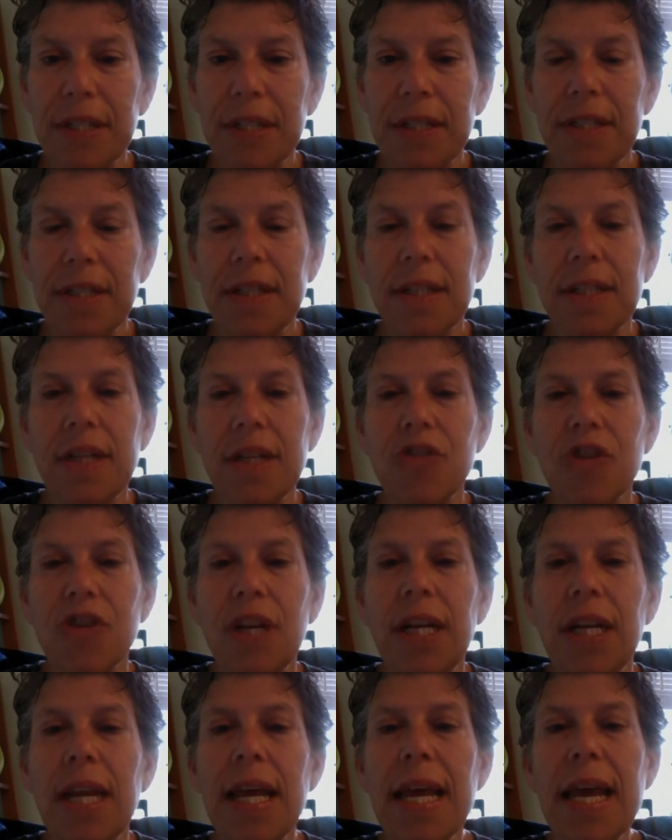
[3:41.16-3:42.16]

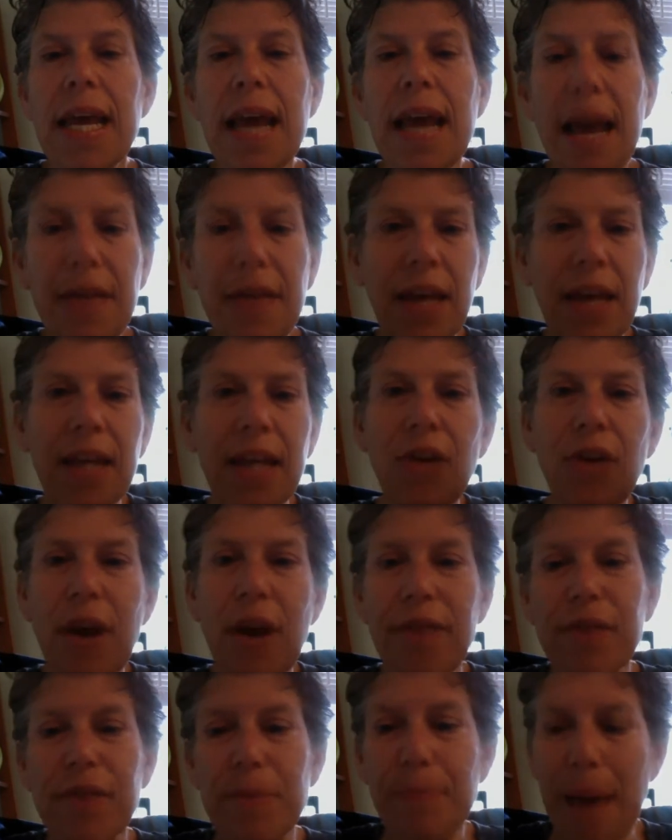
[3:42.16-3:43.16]
decision, and that you
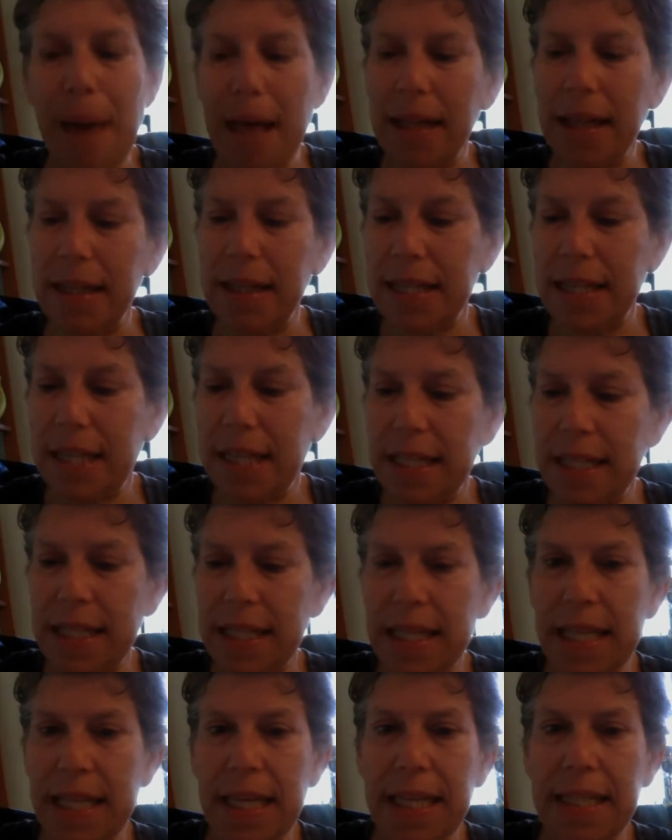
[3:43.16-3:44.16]
have to balance these
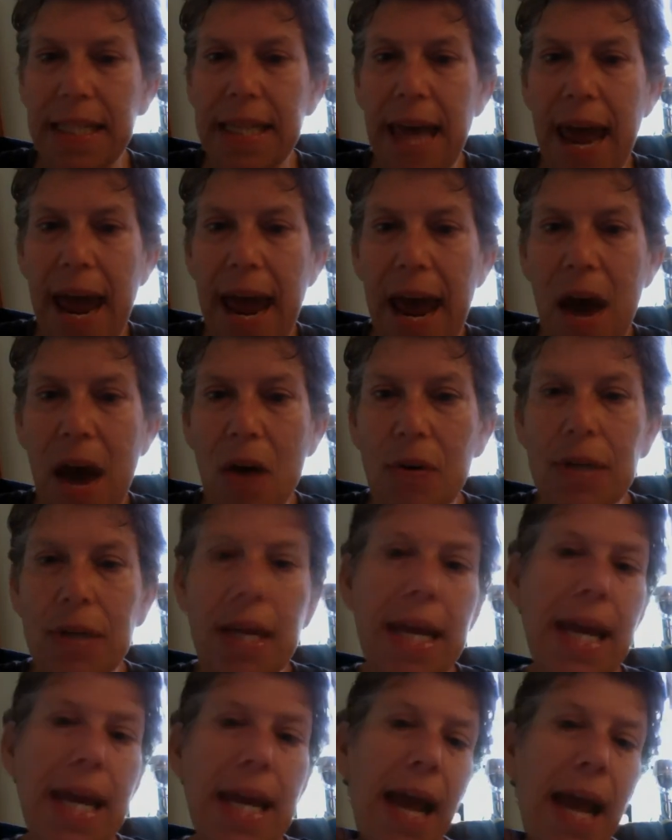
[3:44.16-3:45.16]
things out.
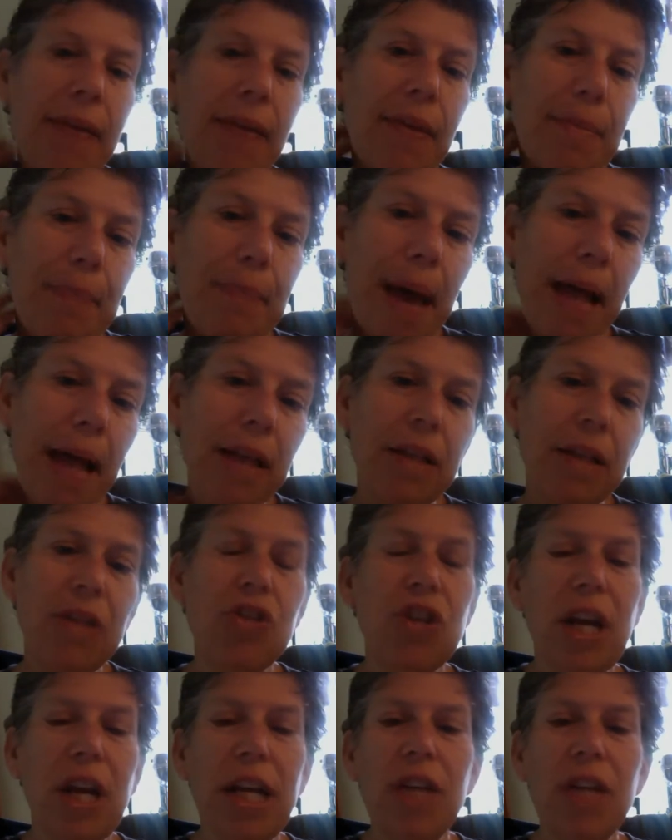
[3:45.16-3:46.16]
And the balance
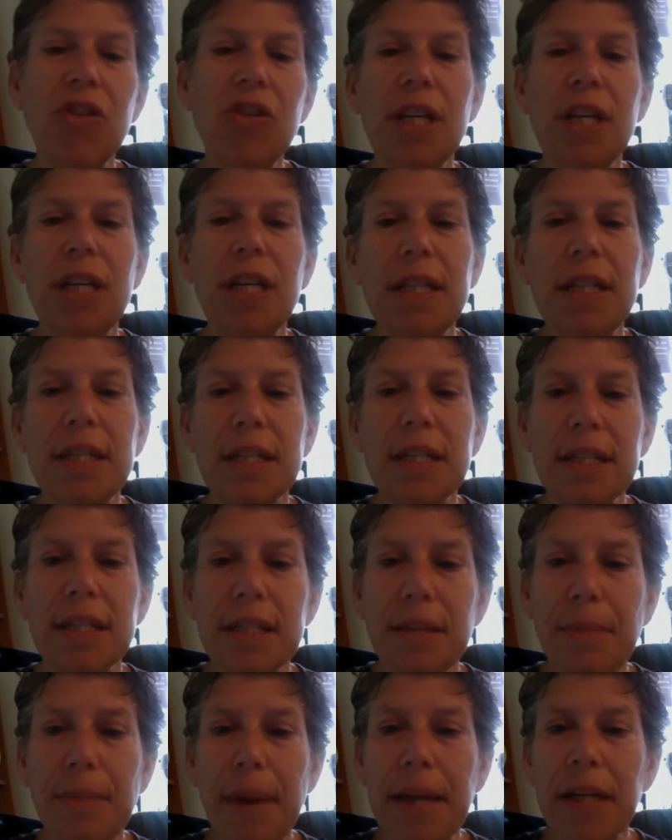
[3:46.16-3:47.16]
changes
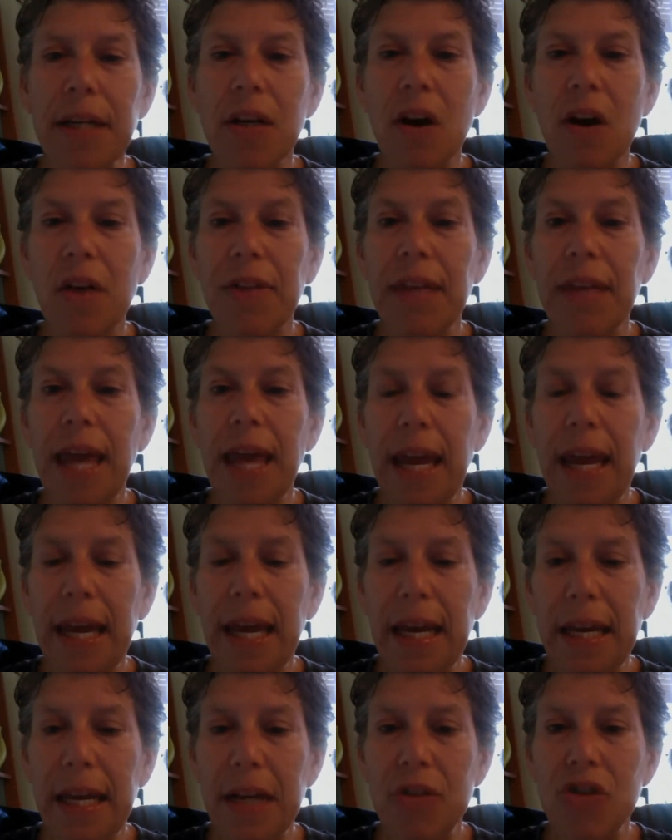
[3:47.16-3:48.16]
depending on the
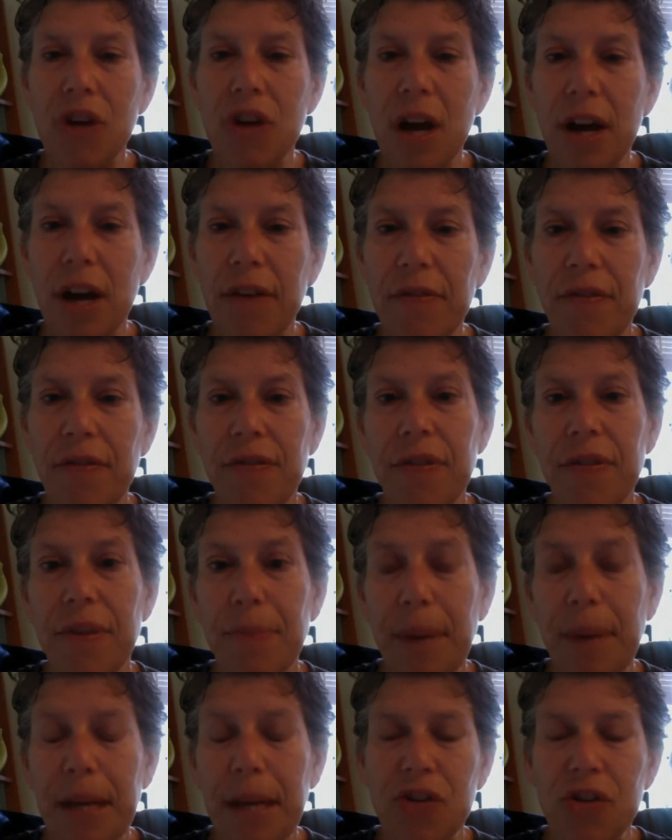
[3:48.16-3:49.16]
age of the
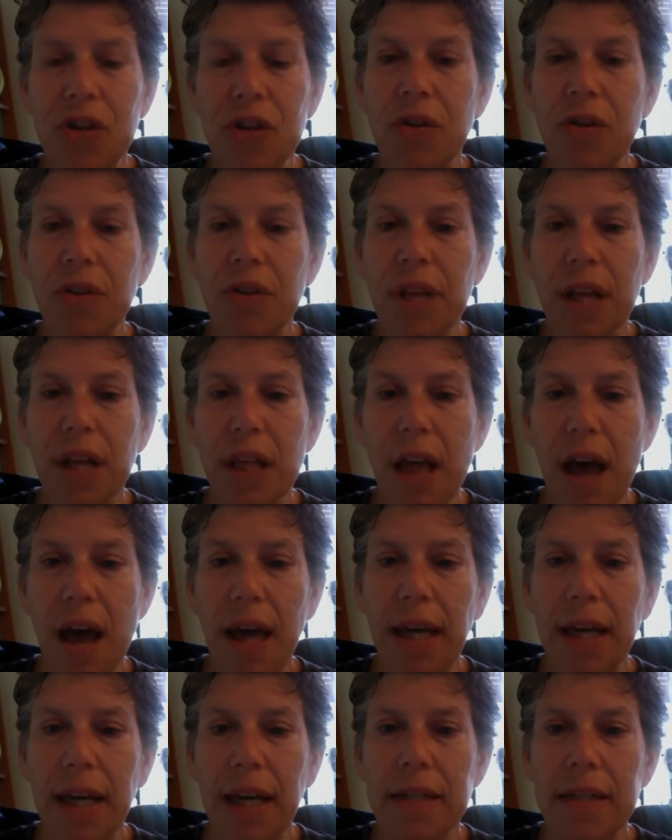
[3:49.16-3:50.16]
patient or the
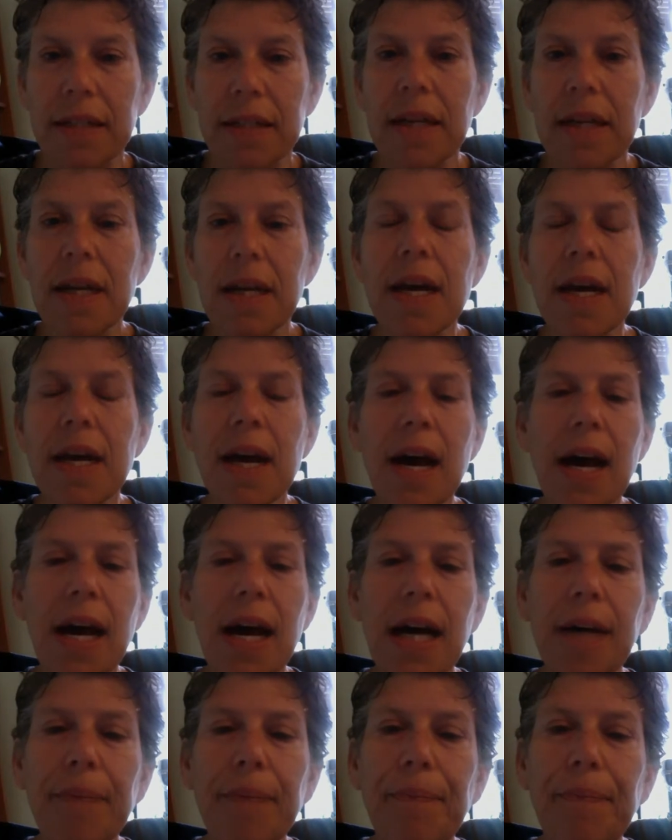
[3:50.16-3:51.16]
client.
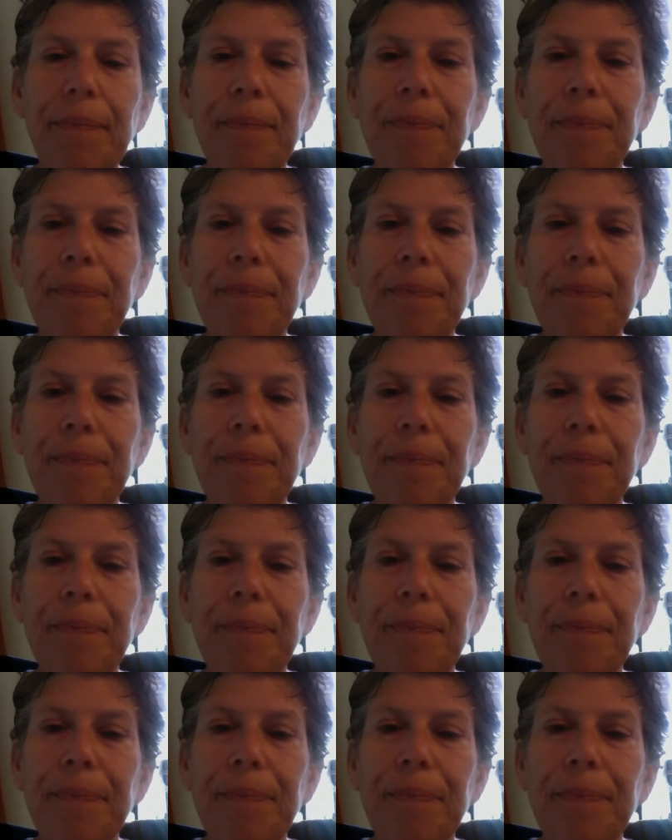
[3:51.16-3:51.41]
Um,